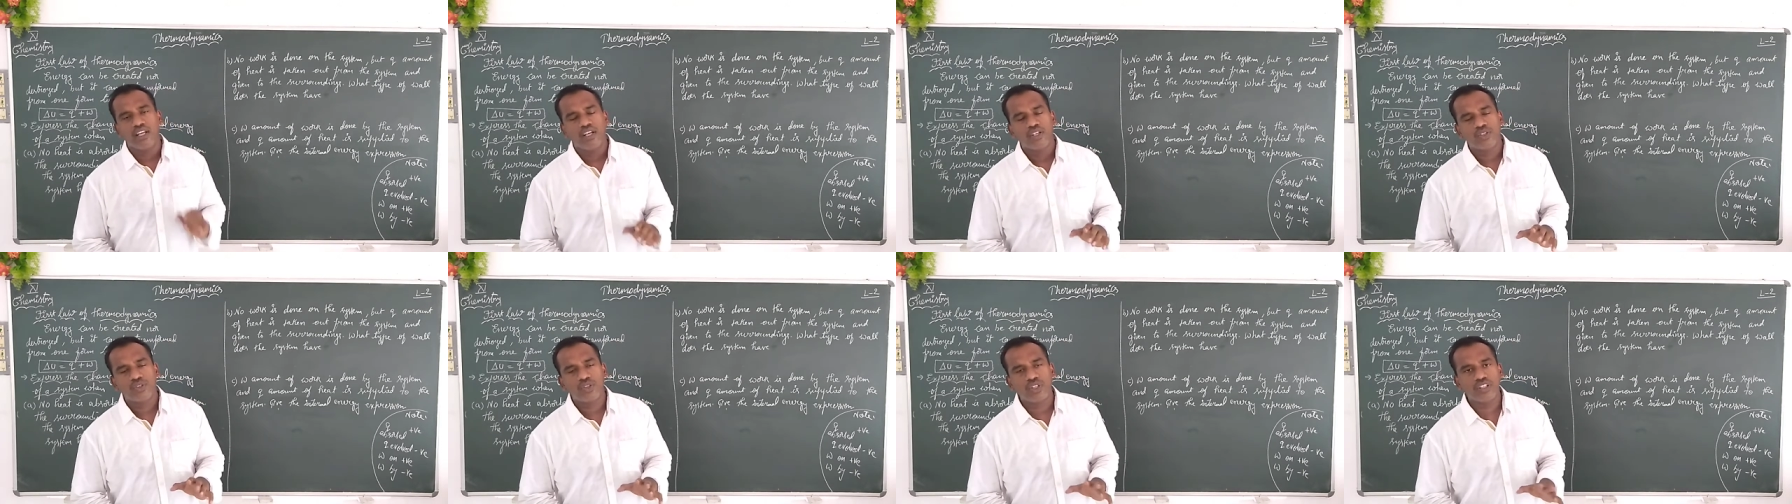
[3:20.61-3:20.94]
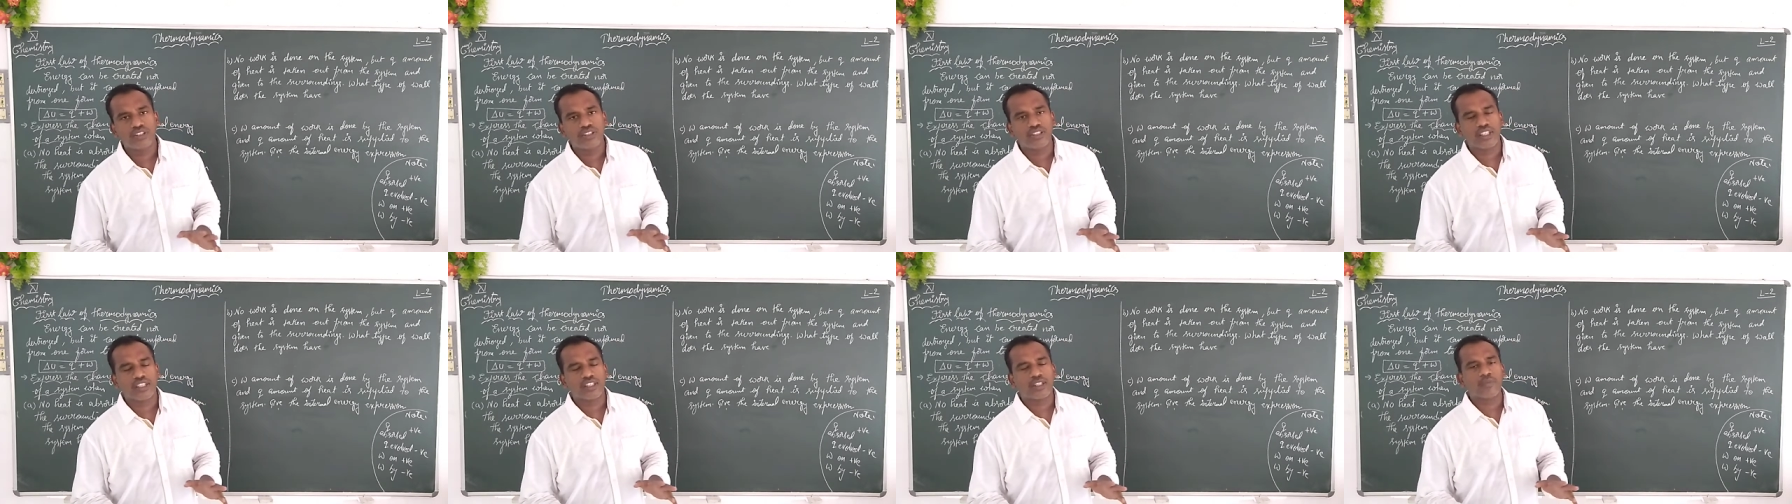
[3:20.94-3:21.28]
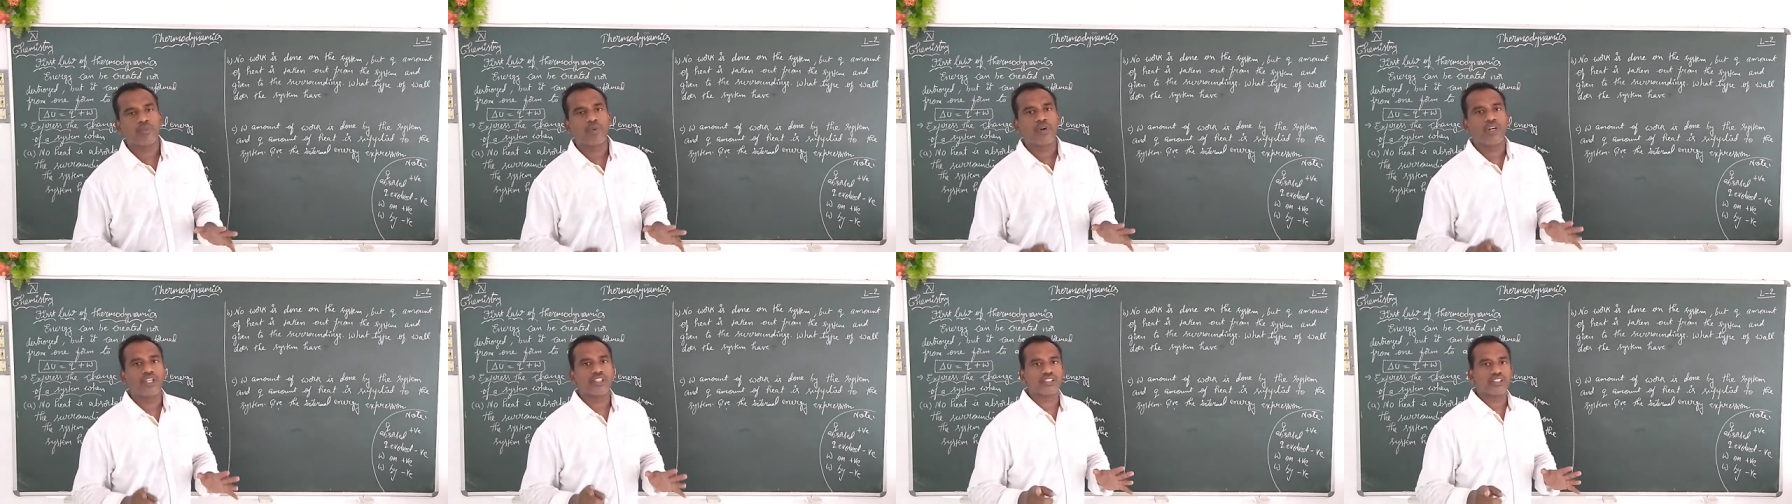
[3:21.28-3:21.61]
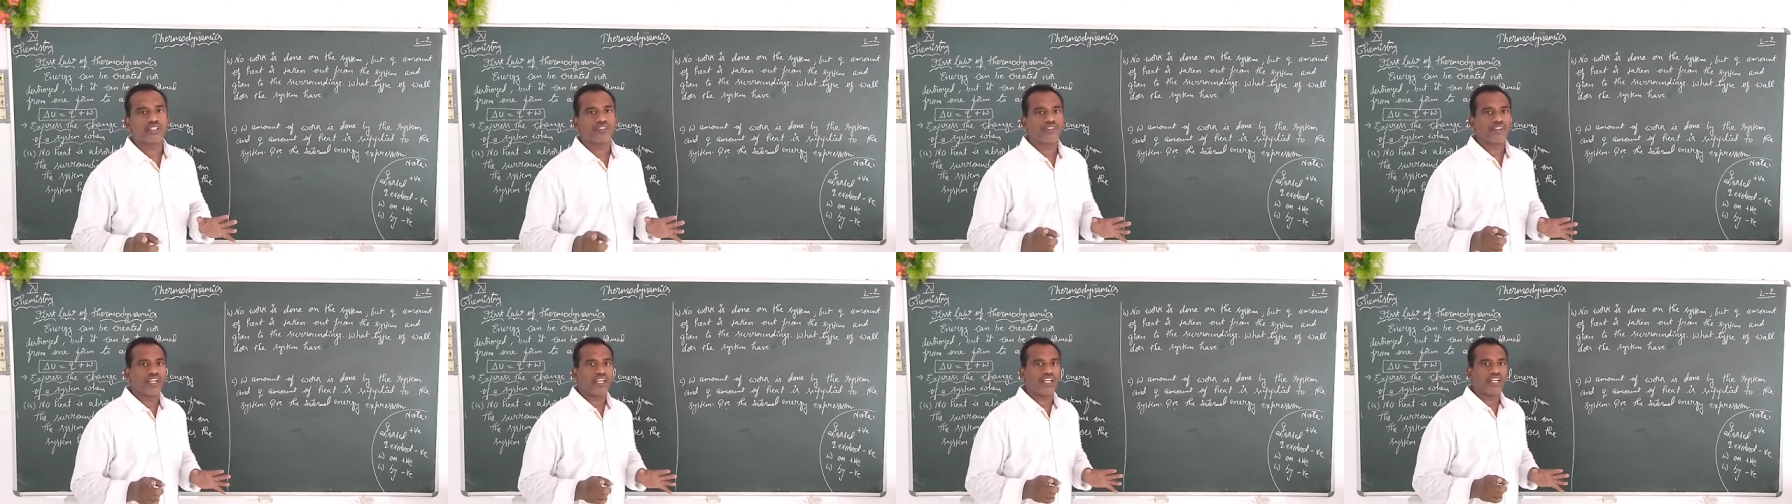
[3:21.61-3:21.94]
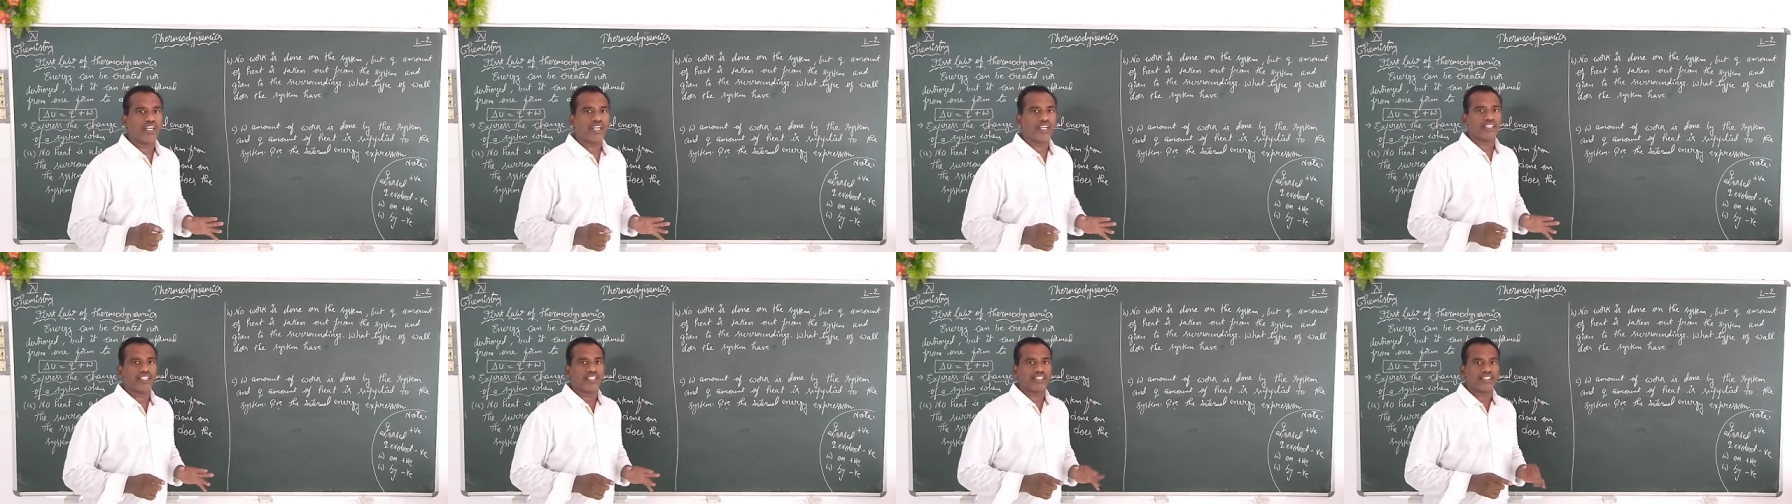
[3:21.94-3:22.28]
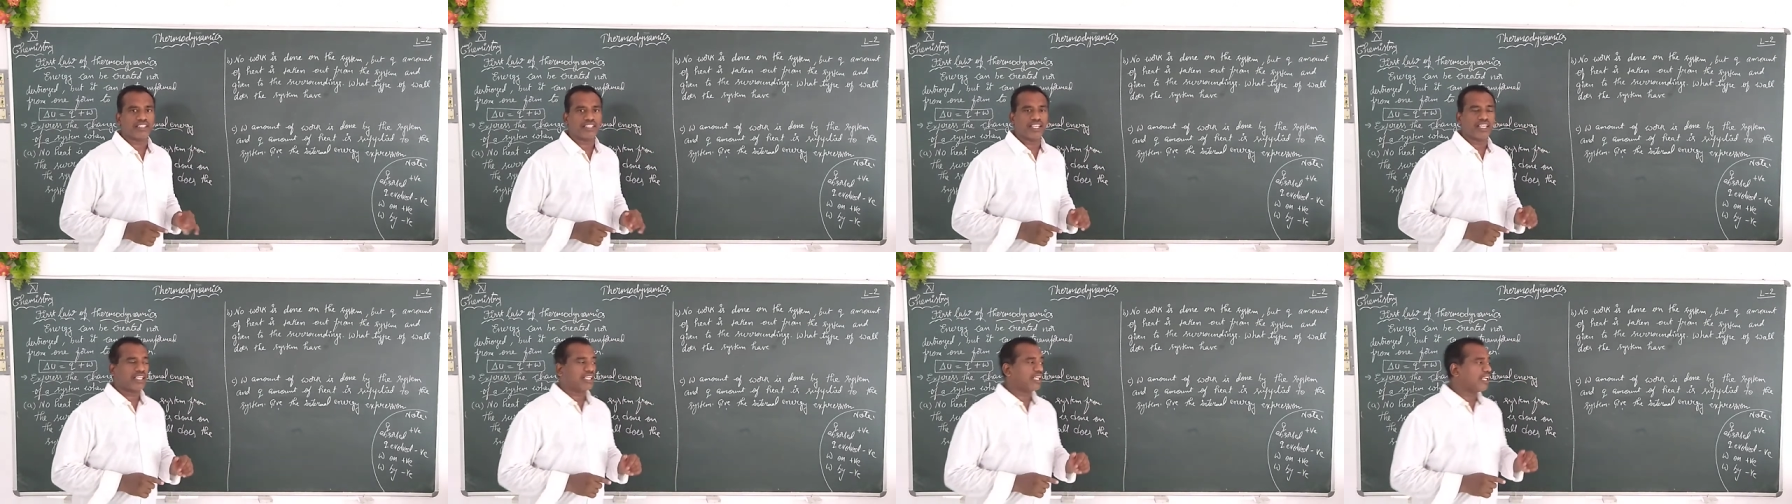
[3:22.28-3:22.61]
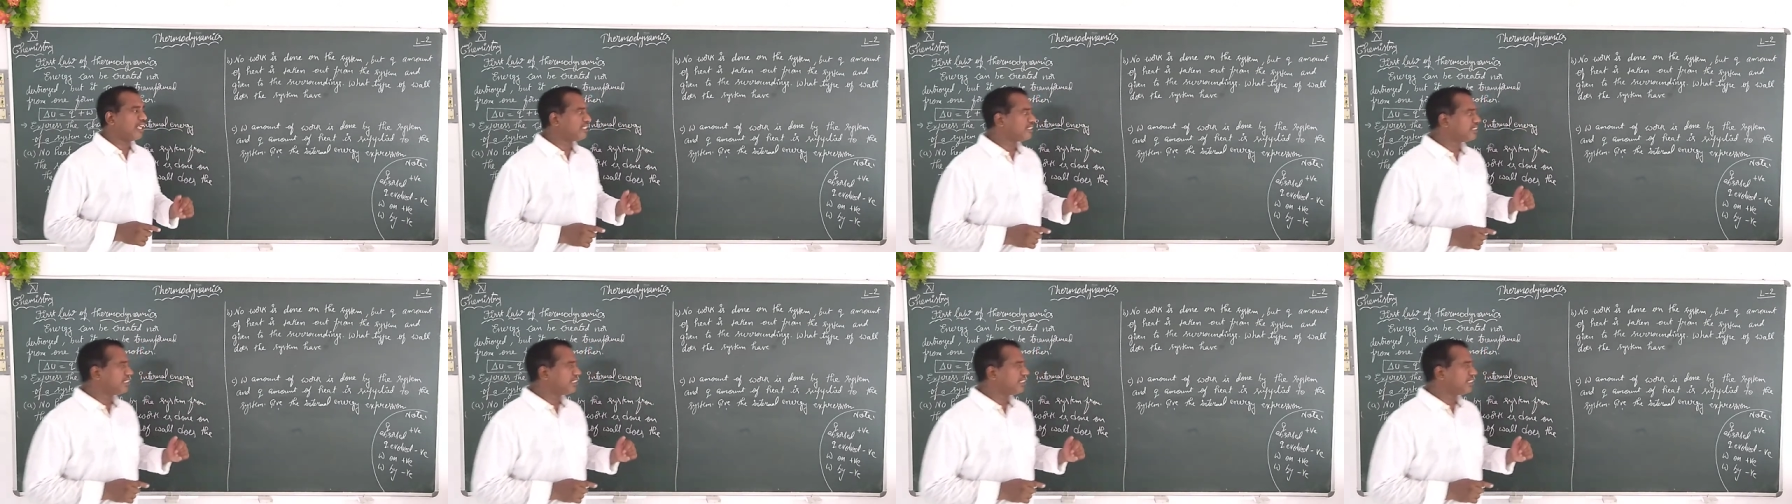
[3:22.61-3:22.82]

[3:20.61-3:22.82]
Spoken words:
So these are the points that we have learned yesterday class.